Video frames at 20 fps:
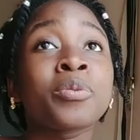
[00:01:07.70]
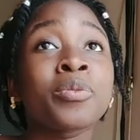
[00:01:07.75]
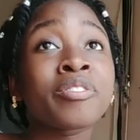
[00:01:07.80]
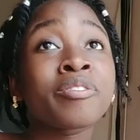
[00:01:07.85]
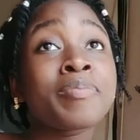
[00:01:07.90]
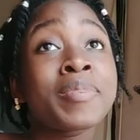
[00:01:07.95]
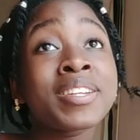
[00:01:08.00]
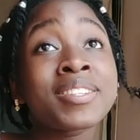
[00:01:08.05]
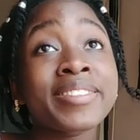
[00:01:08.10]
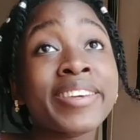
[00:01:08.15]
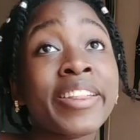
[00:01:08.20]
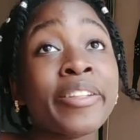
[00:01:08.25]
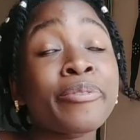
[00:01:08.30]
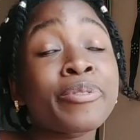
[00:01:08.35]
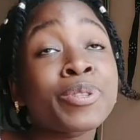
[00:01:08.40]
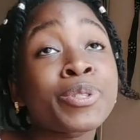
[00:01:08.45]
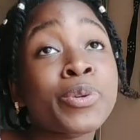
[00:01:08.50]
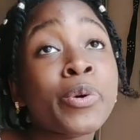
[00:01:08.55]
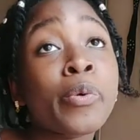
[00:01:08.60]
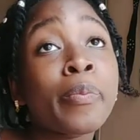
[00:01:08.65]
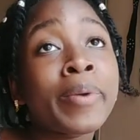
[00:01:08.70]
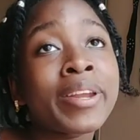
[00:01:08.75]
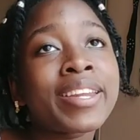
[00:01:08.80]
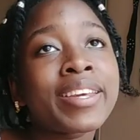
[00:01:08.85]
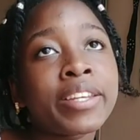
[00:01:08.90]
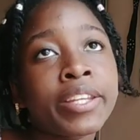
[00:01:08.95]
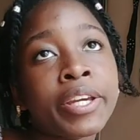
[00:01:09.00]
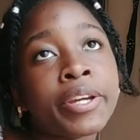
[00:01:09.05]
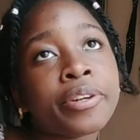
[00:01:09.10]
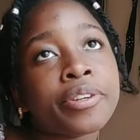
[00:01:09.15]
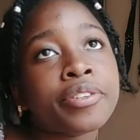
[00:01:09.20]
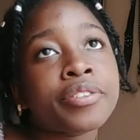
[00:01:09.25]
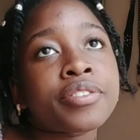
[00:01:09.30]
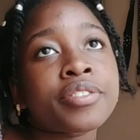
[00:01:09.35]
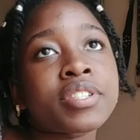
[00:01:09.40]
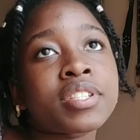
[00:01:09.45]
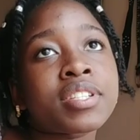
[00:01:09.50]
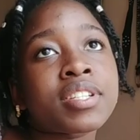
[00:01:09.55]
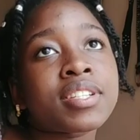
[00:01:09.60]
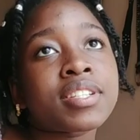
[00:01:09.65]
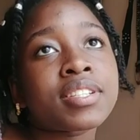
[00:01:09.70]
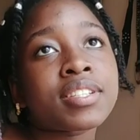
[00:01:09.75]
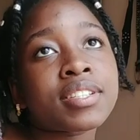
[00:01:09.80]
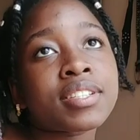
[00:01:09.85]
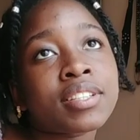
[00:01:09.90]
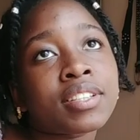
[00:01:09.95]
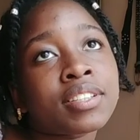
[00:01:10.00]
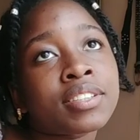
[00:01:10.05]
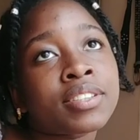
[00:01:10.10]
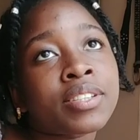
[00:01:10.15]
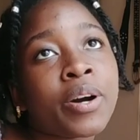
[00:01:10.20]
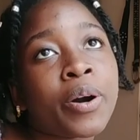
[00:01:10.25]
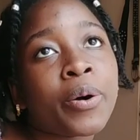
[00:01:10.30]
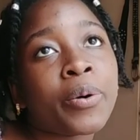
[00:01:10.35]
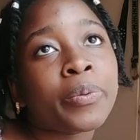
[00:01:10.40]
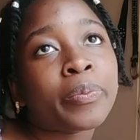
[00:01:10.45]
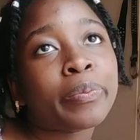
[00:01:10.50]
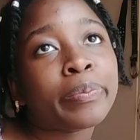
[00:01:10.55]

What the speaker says: We've been together for so many years, so...